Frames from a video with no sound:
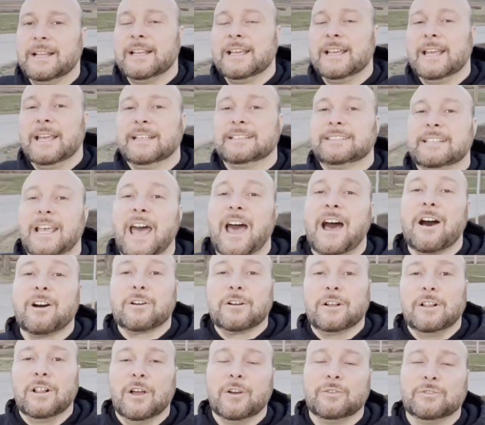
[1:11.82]
is how
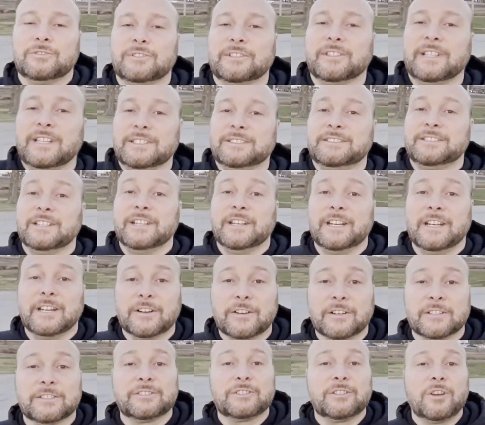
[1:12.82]
close is the
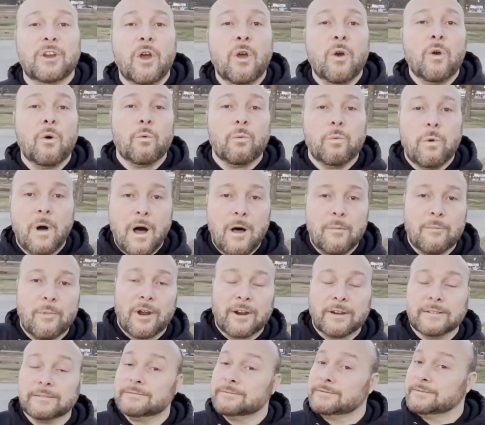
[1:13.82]
nearest
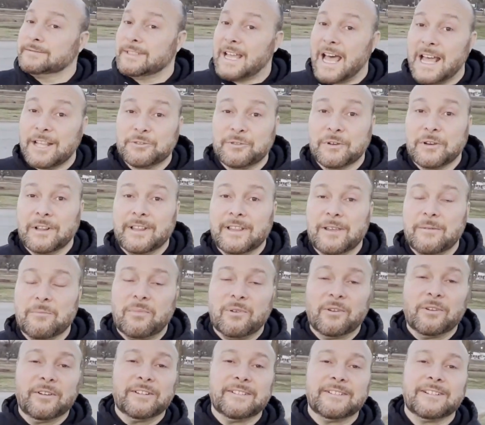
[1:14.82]
Walmart? That's really
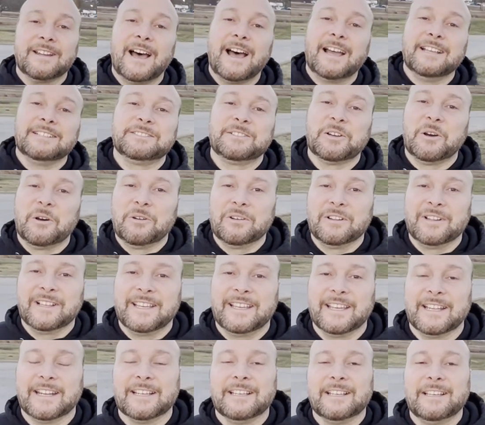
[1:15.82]
important. I totally
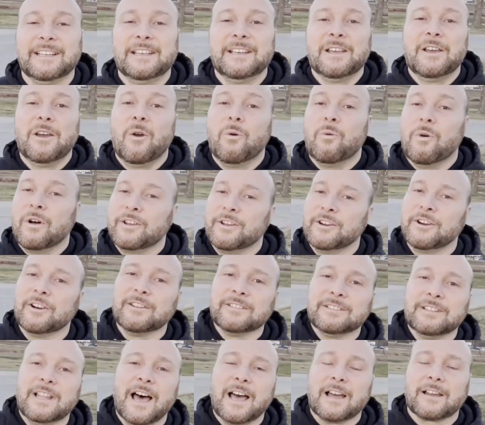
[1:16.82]
get it. Well, you're
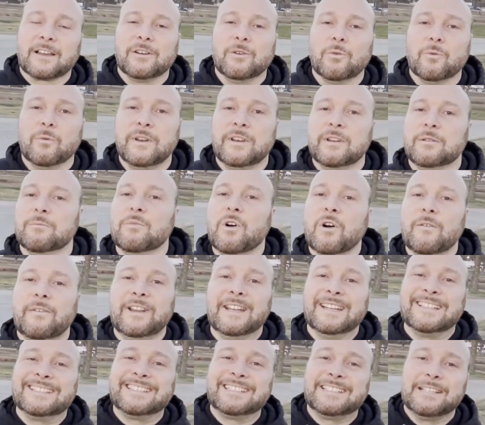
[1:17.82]
in luck. When you're moving
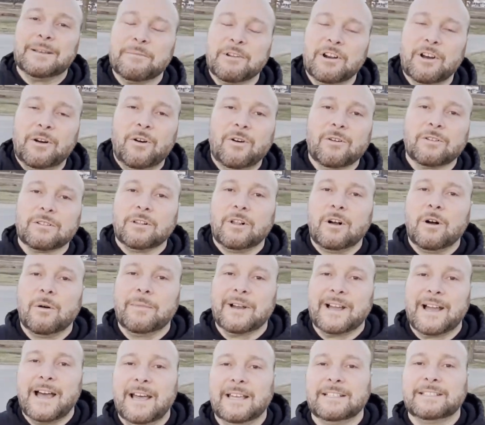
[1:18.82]
to Seminole, Oklahoma,
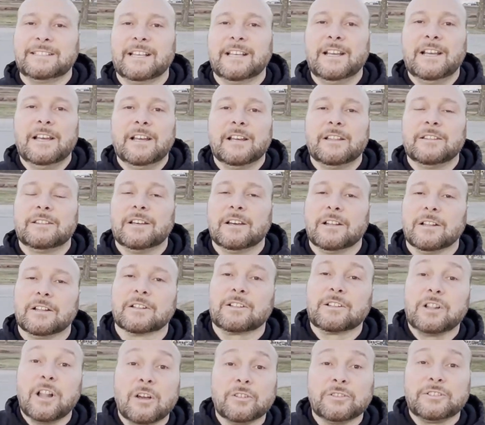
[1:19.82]
guys, the
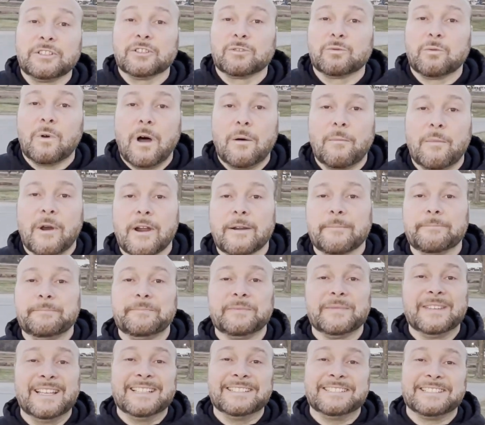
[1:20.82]
closest Walmart
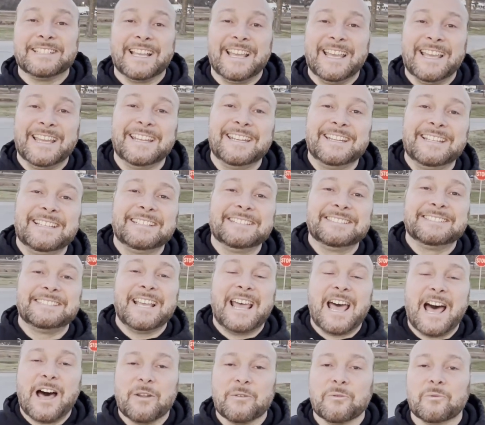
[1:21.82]
is in
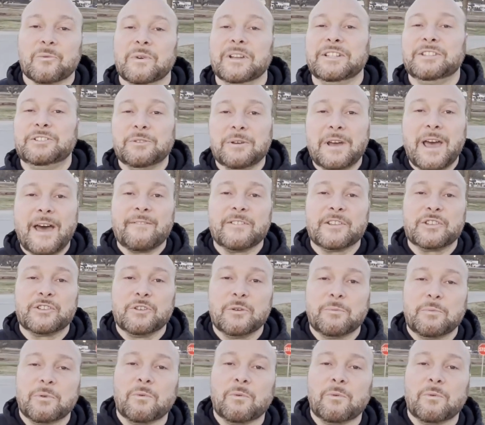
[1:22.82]
town. We do have a super